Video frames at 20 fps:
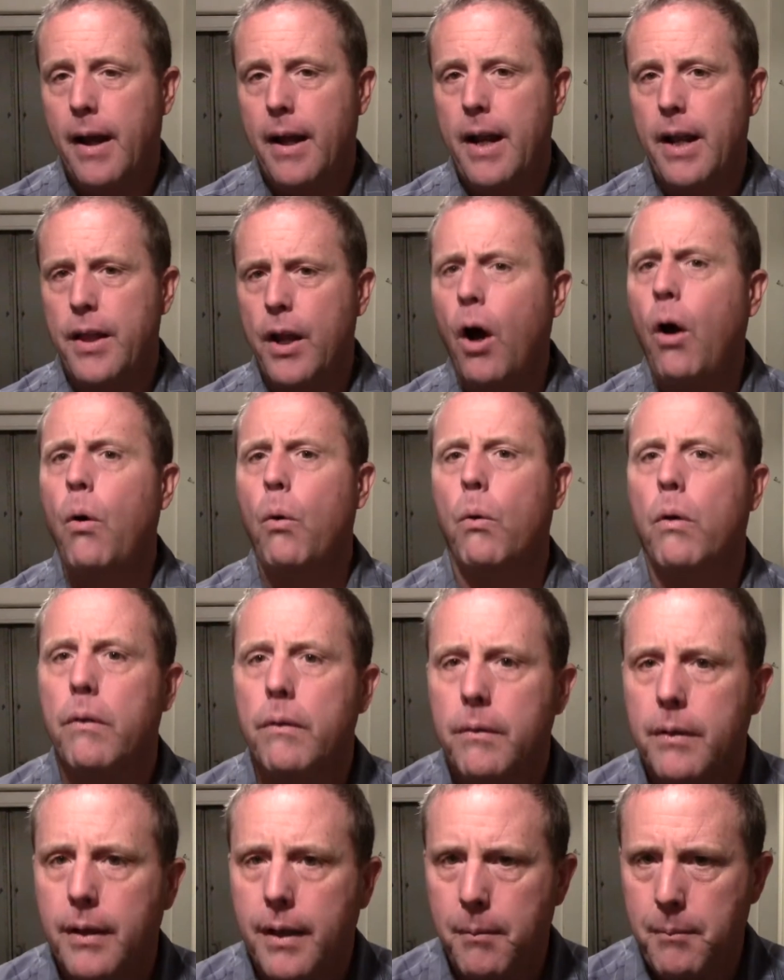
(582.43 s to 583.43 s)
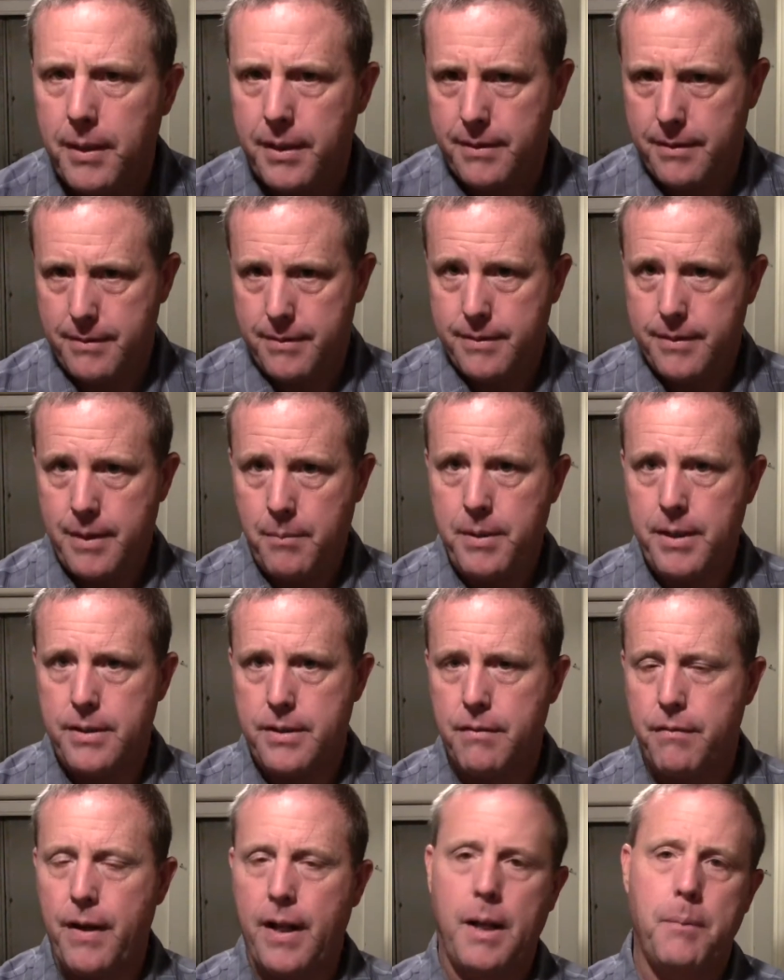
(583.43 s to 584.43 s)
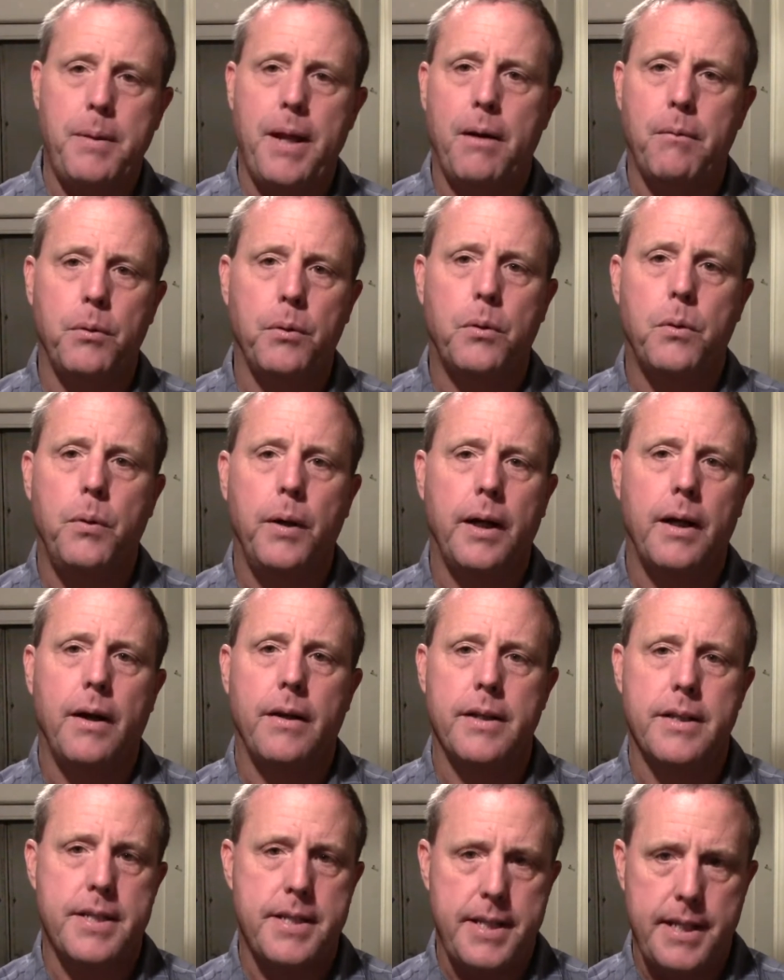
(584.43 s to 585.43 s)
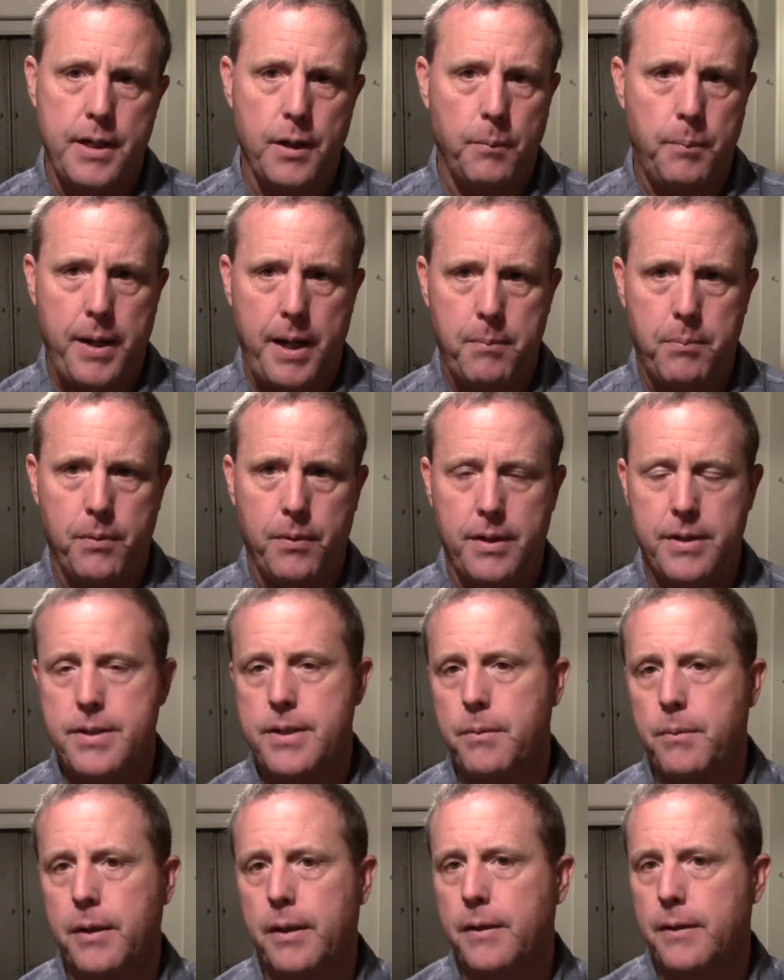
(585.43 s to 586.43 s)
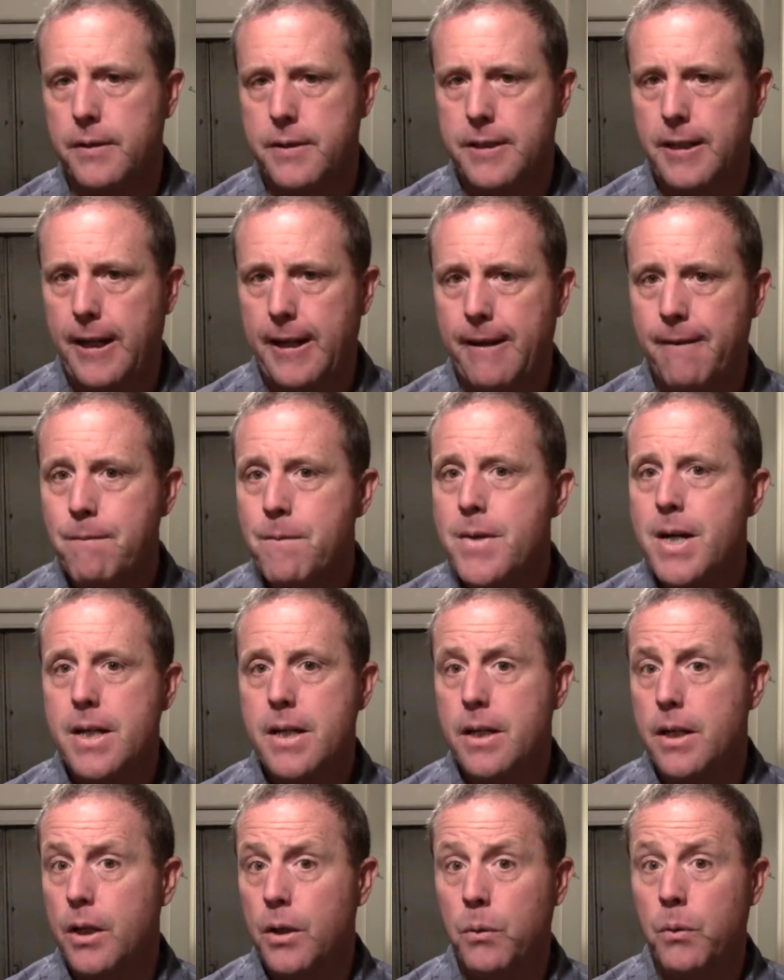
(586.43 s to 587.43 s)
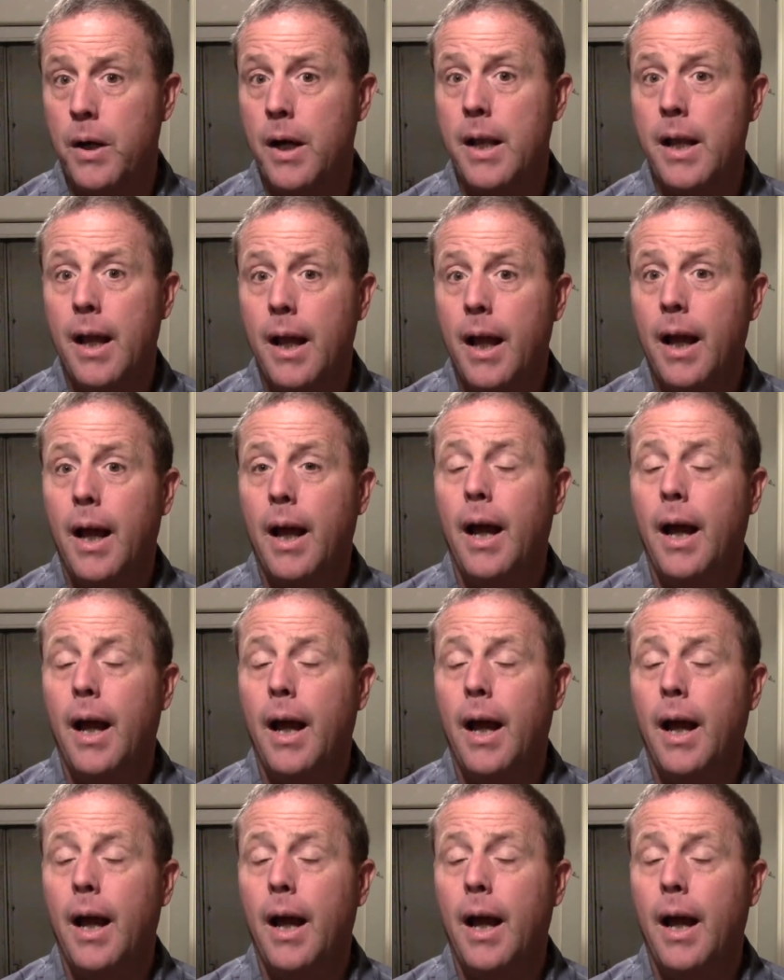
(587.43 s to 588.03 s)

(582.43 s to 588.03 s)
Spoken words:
and I thought, oh, let me develop that real quick on the Seagull paper and see what it looks like. You know what?